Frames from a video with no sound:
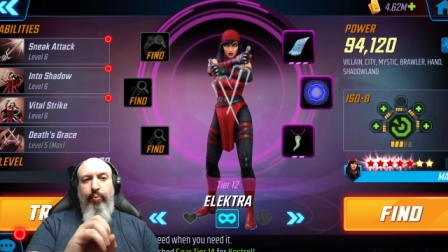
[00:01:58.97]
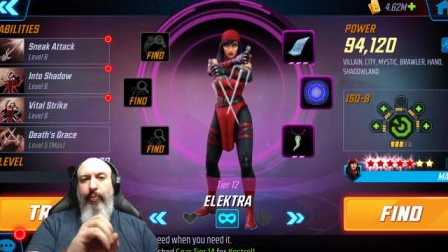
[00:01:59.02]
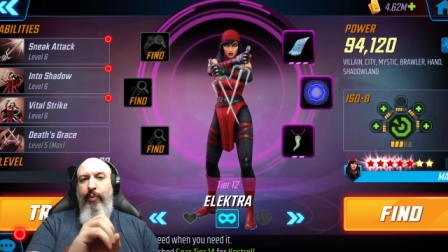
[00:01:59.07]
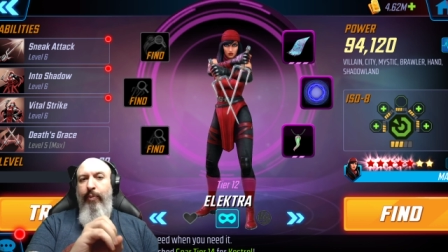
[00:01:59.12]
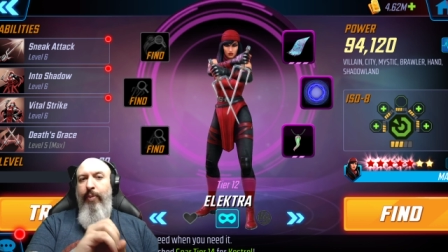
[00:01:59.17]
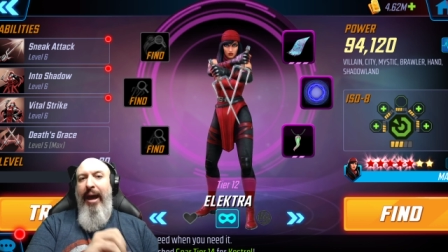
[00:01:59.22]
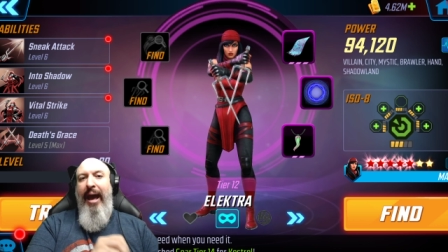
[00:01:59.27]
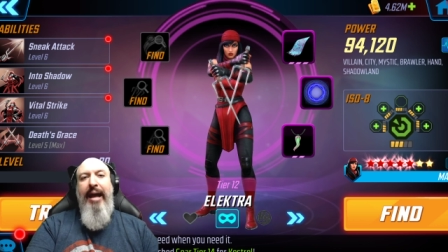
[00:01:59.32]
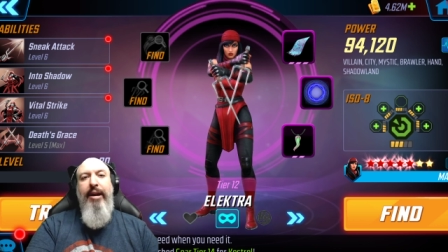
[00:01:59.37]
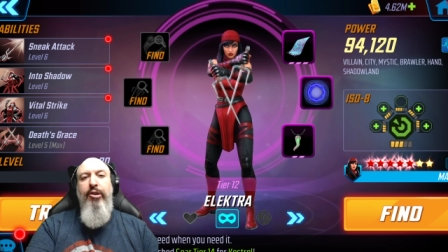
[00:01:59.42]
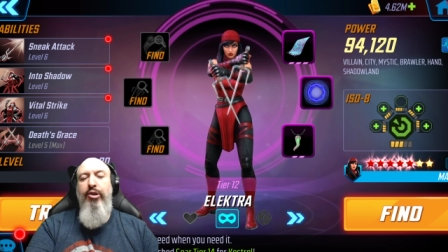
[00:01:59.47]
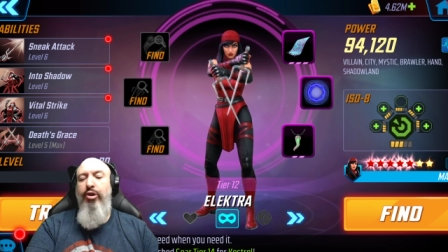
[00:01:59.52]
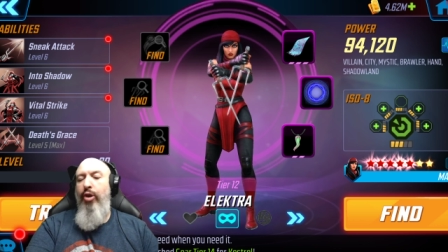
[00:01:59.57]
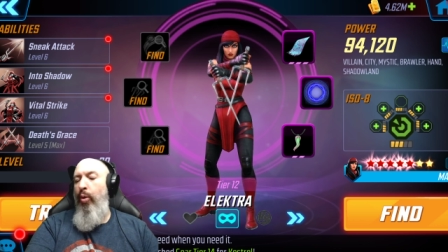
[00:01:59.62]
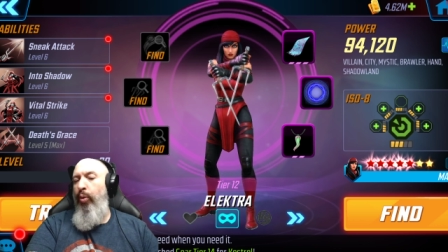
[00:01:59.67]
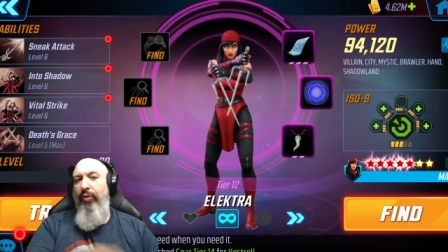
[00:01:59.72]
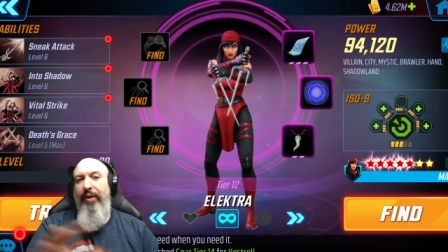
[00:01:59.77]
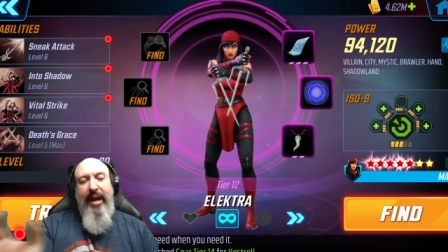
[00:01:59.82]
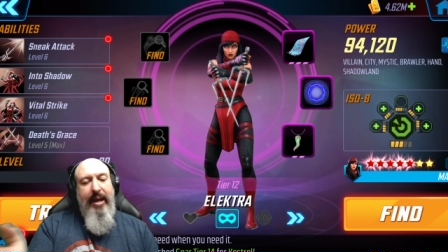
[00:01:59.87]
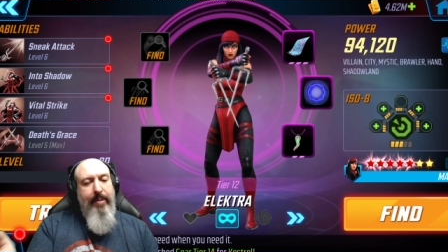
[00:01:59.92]
had no
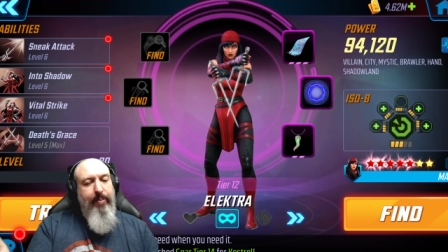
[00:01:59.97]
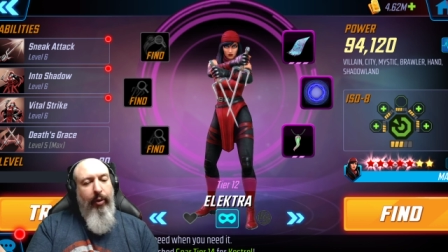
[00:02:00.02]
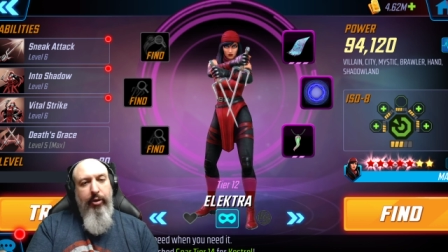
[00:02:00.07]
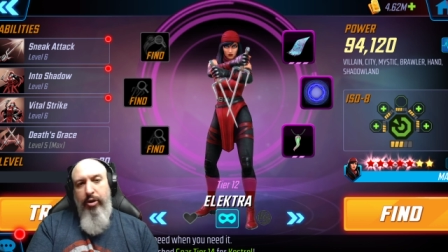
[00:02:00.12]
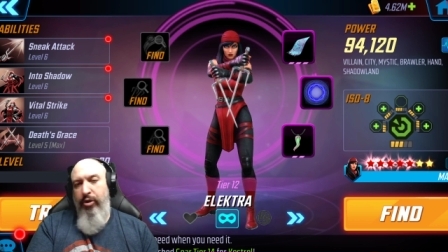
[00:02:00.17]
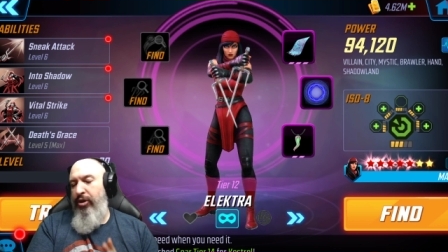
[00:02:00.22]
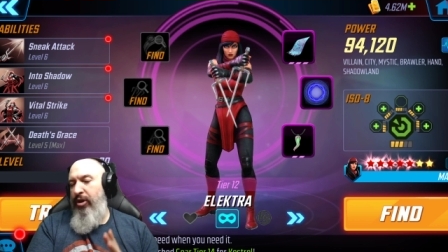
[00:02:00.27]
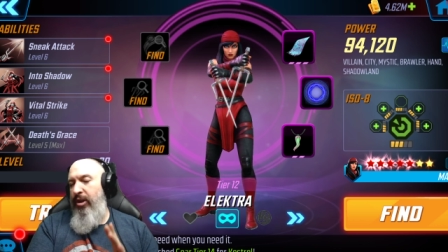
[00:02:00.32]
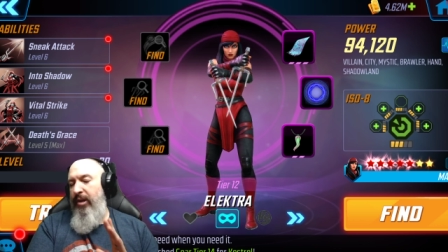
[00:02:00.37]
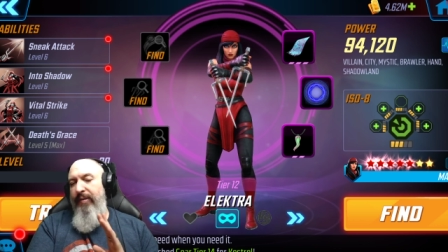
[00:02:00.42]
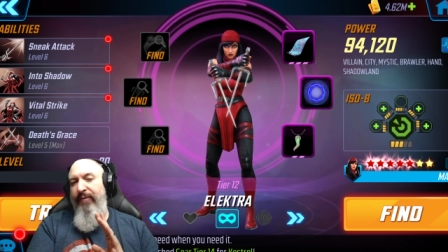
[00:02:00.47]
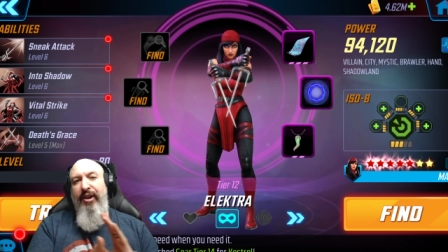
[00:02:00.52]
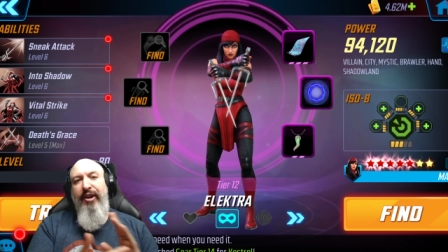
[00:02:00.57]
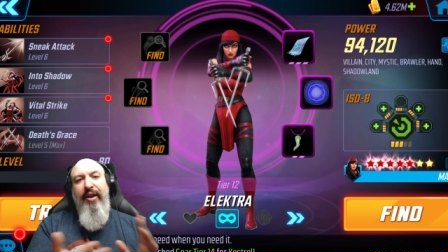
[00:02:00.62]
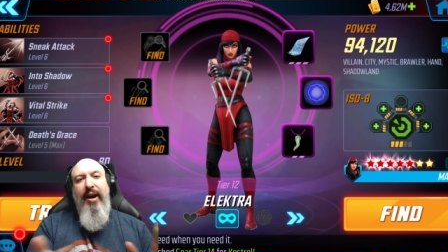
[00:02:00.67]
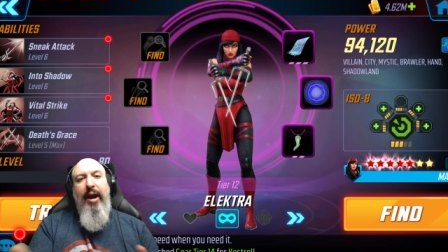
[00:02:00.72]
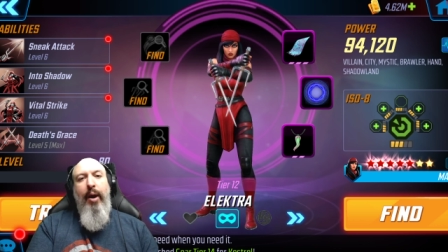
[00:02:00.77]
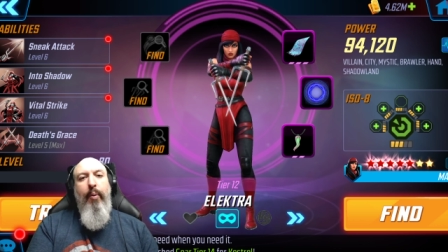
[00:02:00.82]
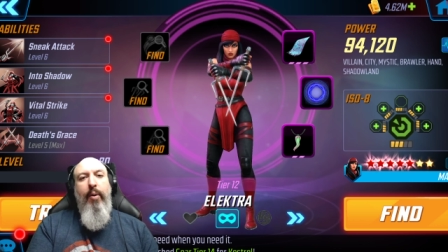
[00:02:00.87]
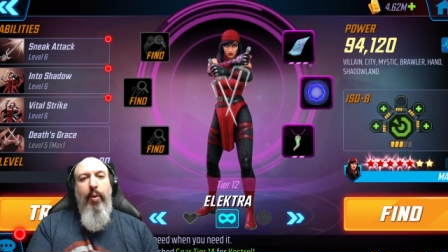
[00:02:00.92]
label, you couldn't figure
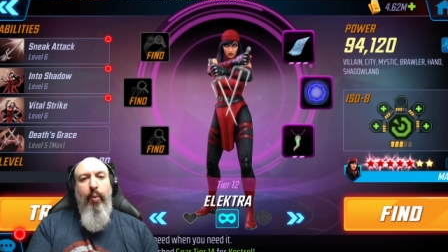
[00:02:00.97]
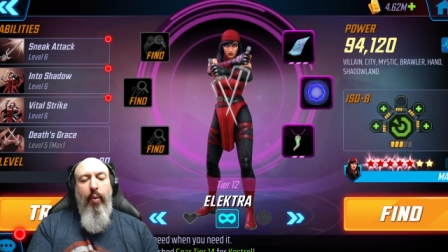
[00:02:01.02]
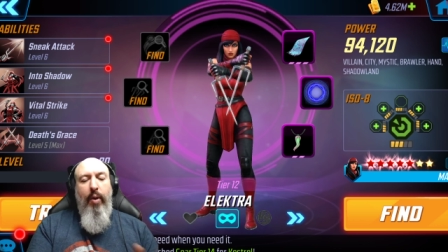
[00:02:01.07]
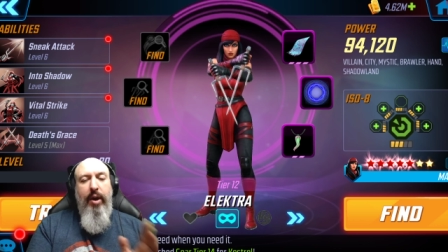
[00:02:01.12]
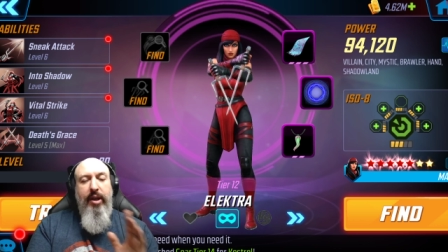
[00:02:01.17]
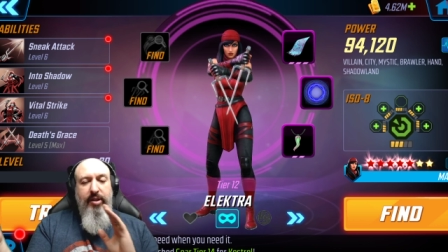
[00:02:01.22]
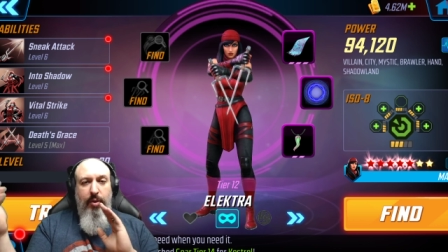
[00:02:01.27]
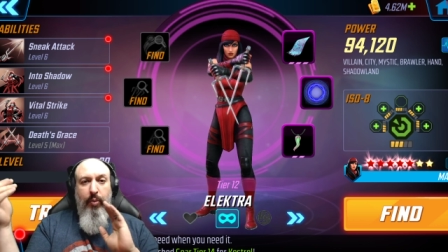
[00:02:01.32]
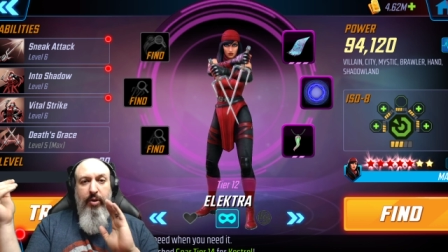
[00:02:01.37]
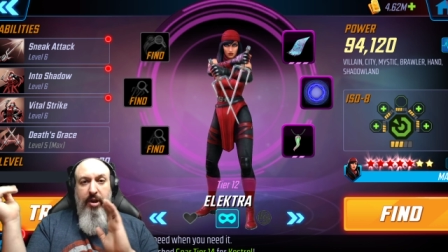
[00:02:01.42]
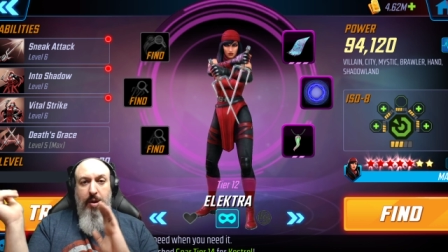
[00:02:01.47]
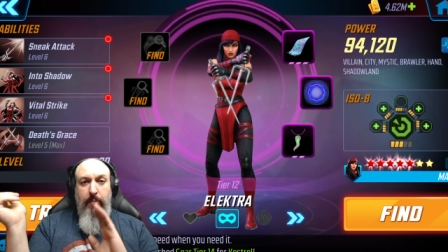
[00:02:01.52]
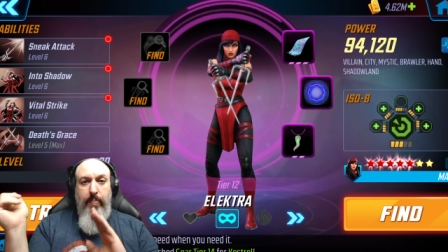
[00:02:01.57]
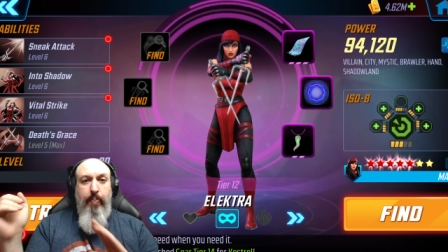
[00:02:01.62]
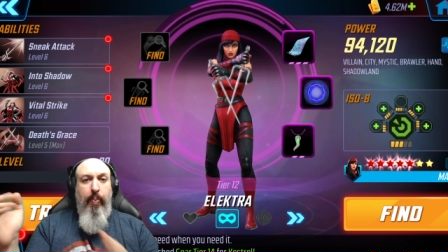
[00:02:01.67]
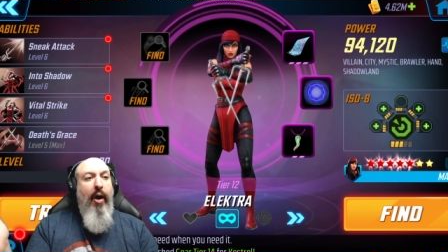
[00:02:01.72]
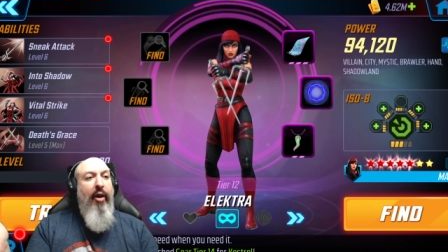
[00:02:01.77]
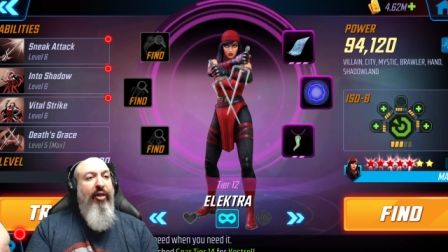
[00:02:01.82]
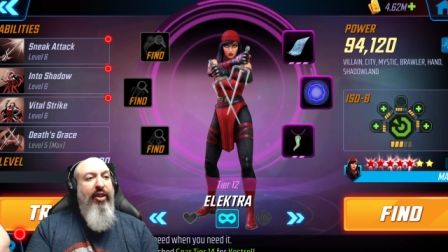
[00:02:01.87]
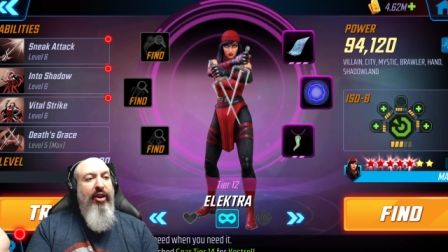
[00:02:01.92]
out what it was, and when you
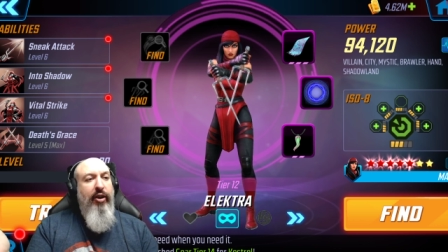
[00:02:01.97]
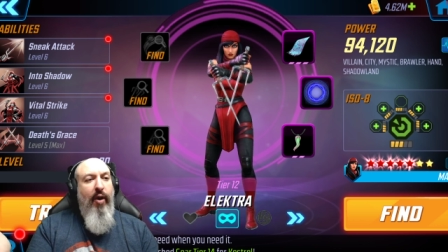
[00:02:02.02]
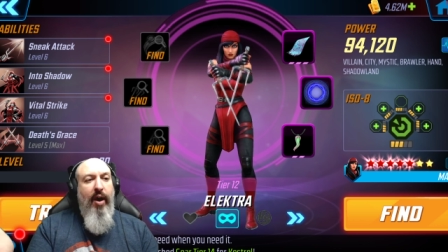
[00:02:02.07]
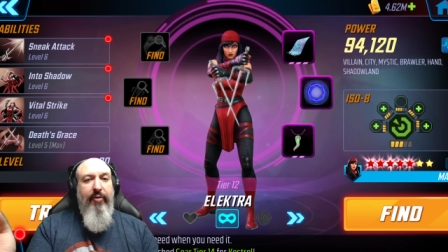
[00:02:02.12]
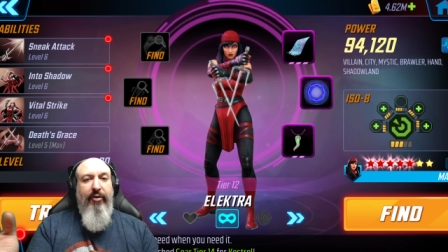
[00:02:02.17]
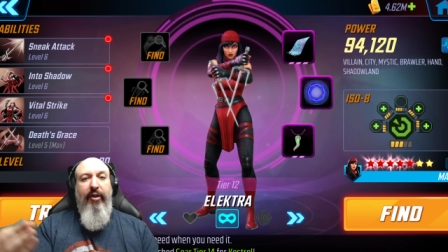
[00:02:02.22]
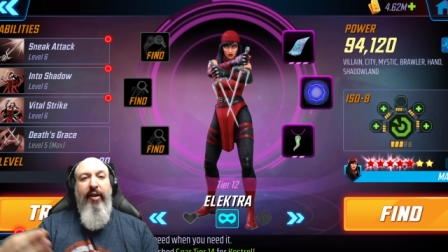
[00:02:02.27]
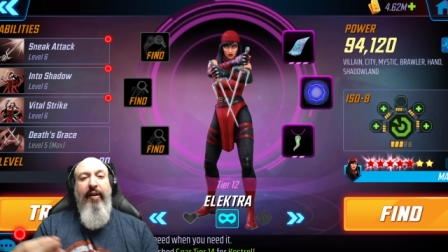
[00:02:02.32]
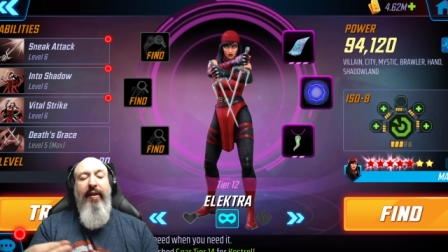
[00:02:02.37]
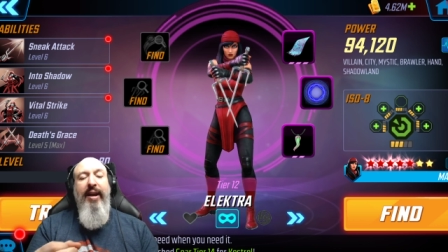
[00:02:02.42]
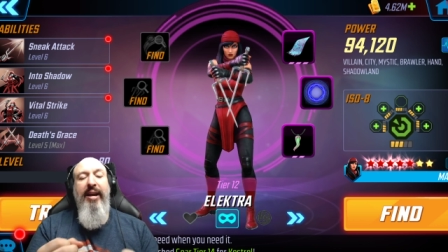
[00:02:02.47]
bought the offer,